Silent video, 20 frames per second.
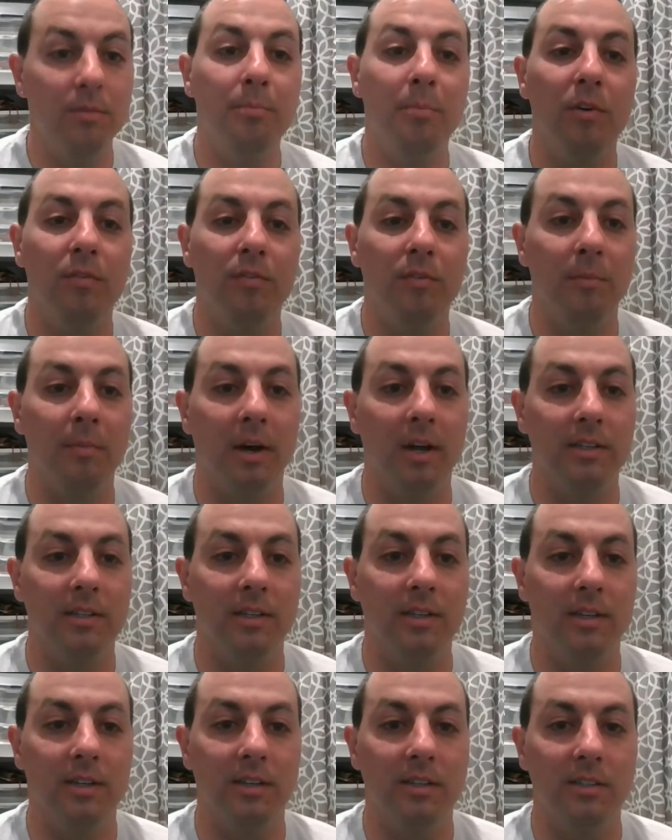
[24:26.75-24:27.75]
move them on
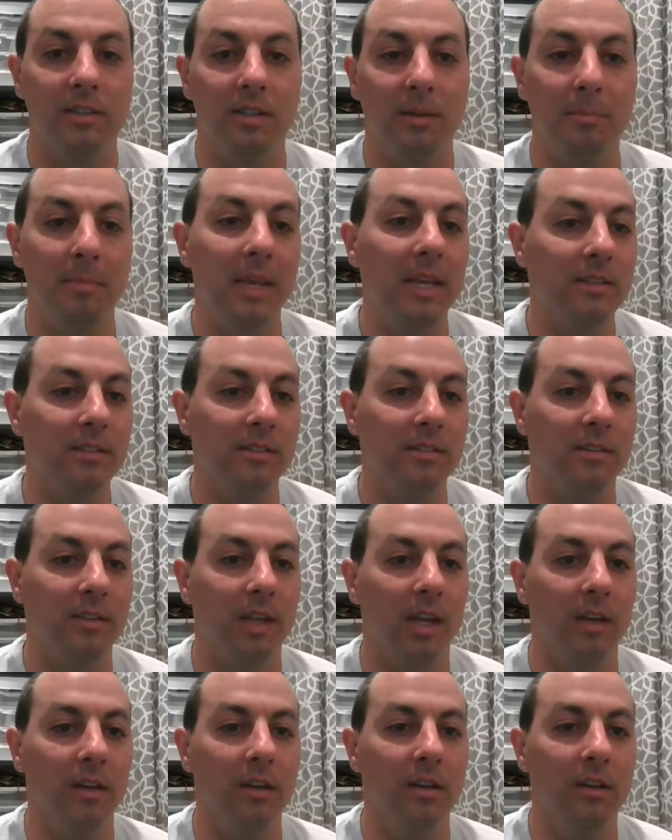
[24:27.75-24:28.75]
to meats,
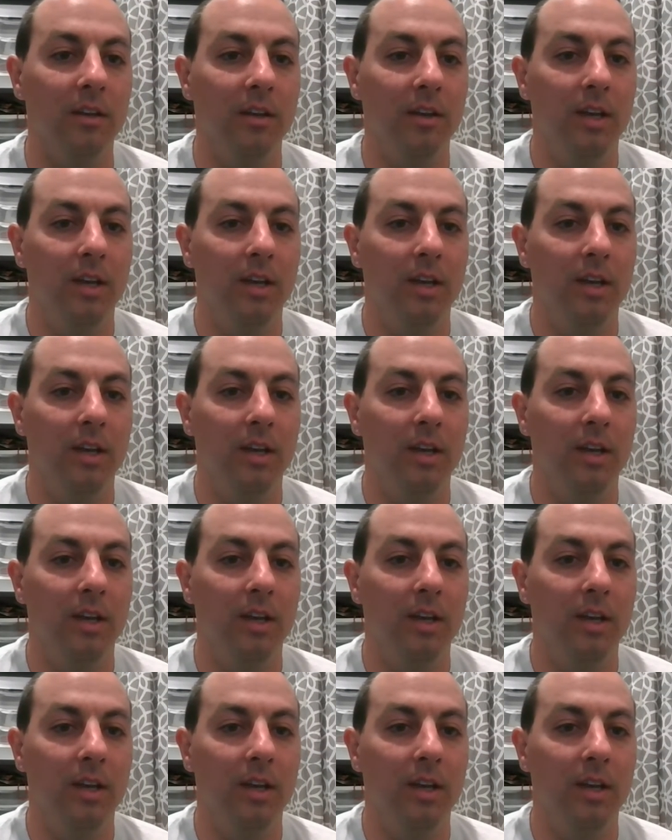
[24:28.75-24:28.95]
then